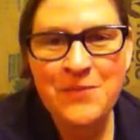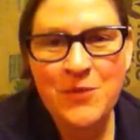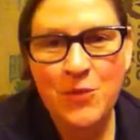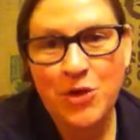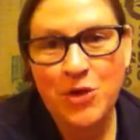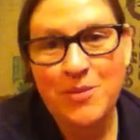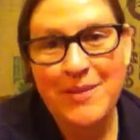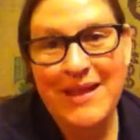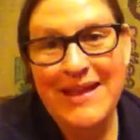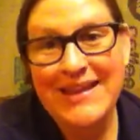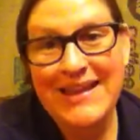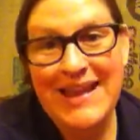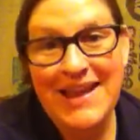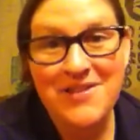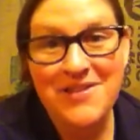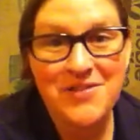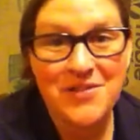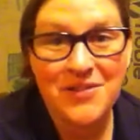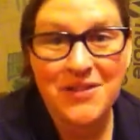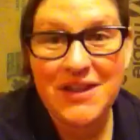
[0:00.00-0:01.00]
when you make
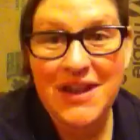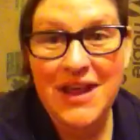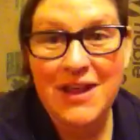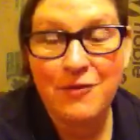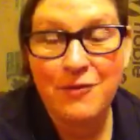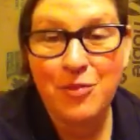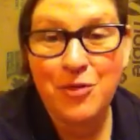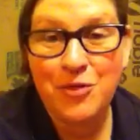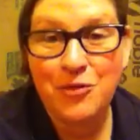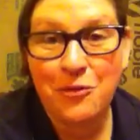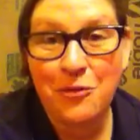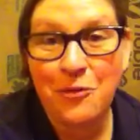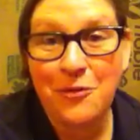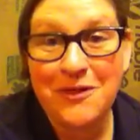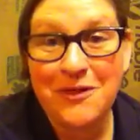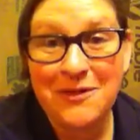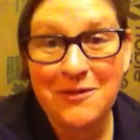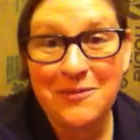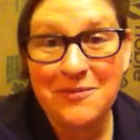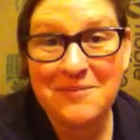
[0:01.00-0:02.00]
gasoline out of
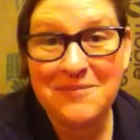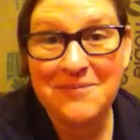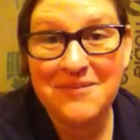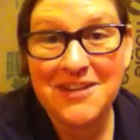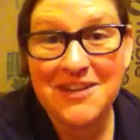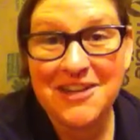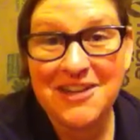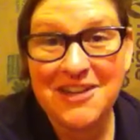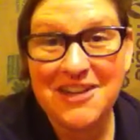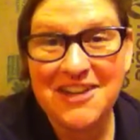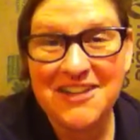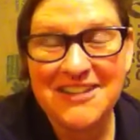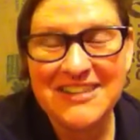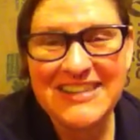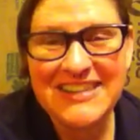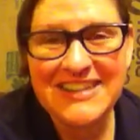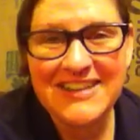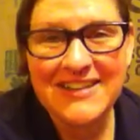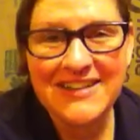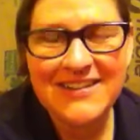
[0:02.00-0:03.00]
petroleum.
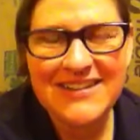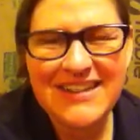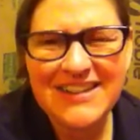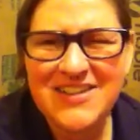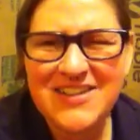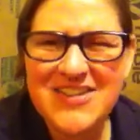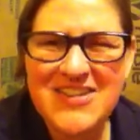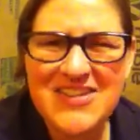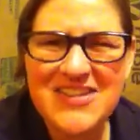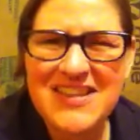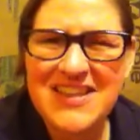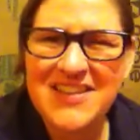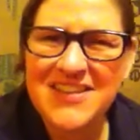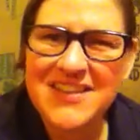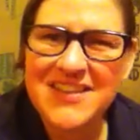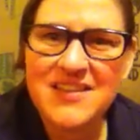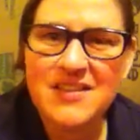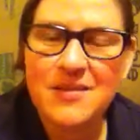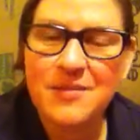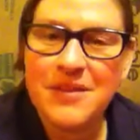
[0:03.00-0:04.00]
That doesn't sound
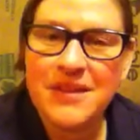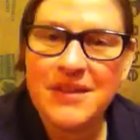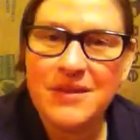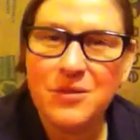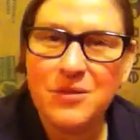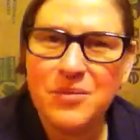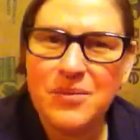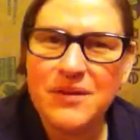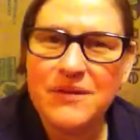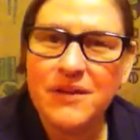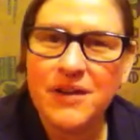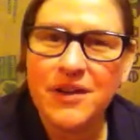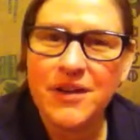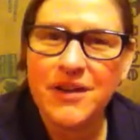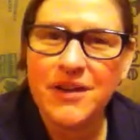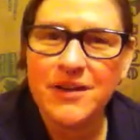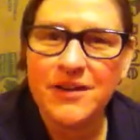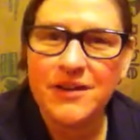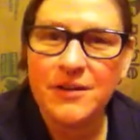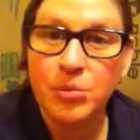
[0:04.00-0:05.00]
like something that would be very
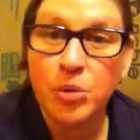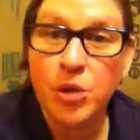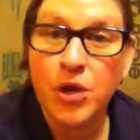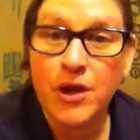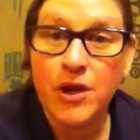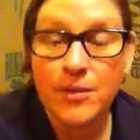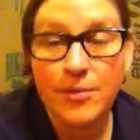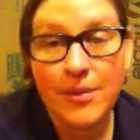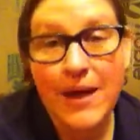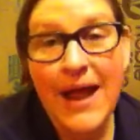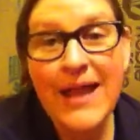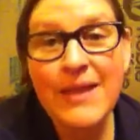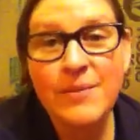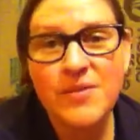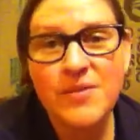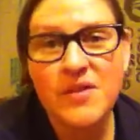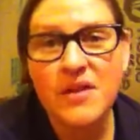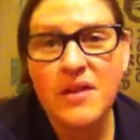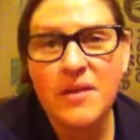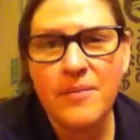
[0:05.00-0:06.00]
good to put on a pipe
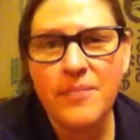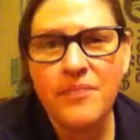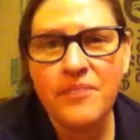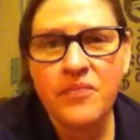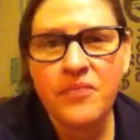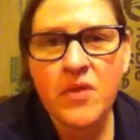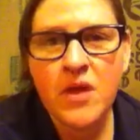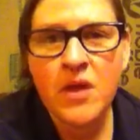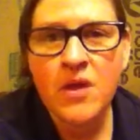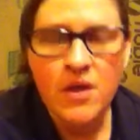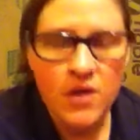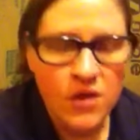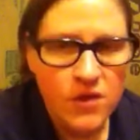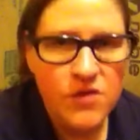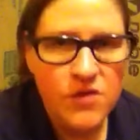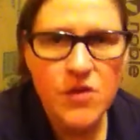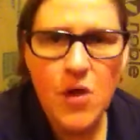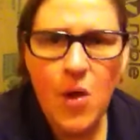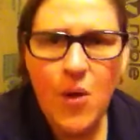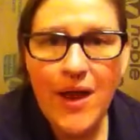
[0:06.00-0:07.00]
stem.
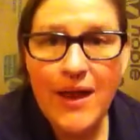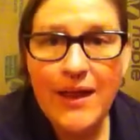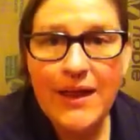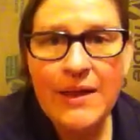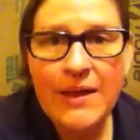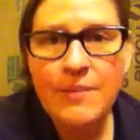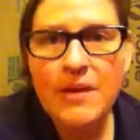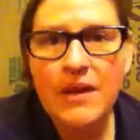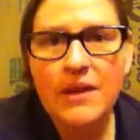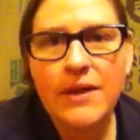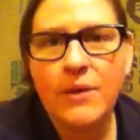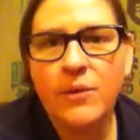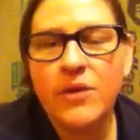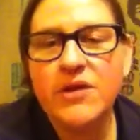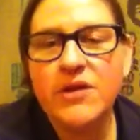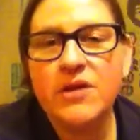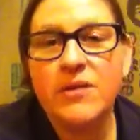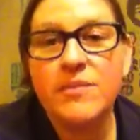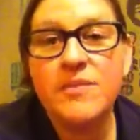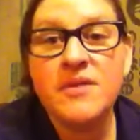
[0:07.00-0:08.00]
So I
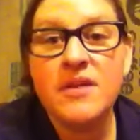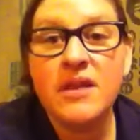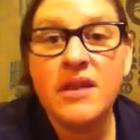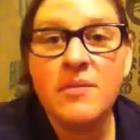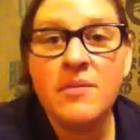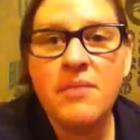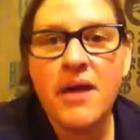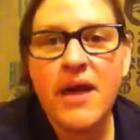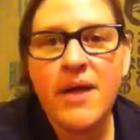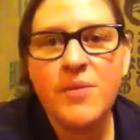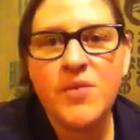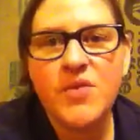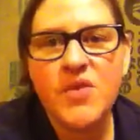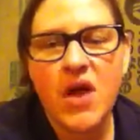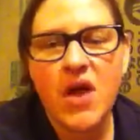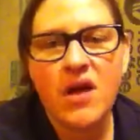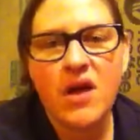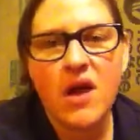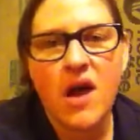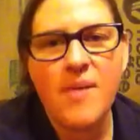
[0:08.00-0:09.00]
went to
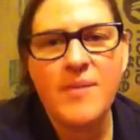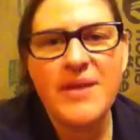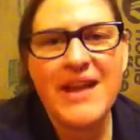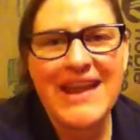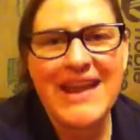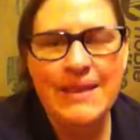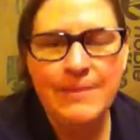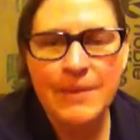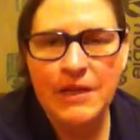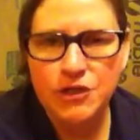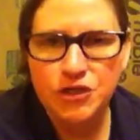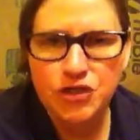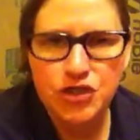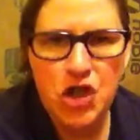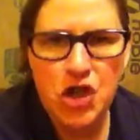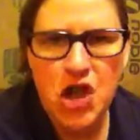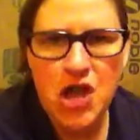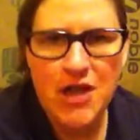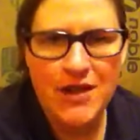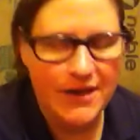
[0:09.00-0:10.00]
obsidianpipes.com and I emailed
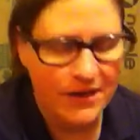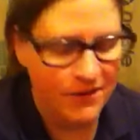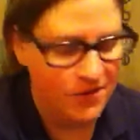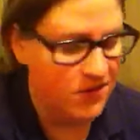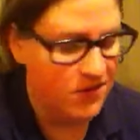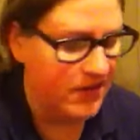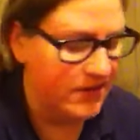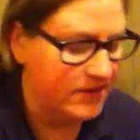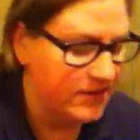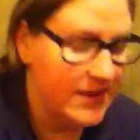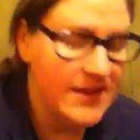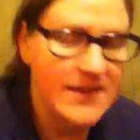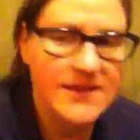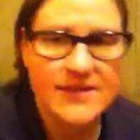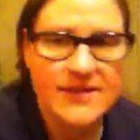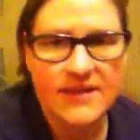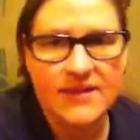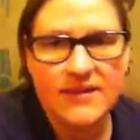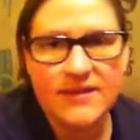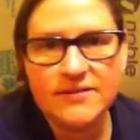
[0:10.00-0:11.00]
John and I was like,
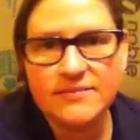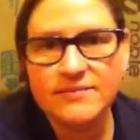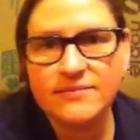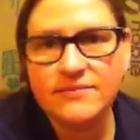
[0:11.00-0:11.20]
listen,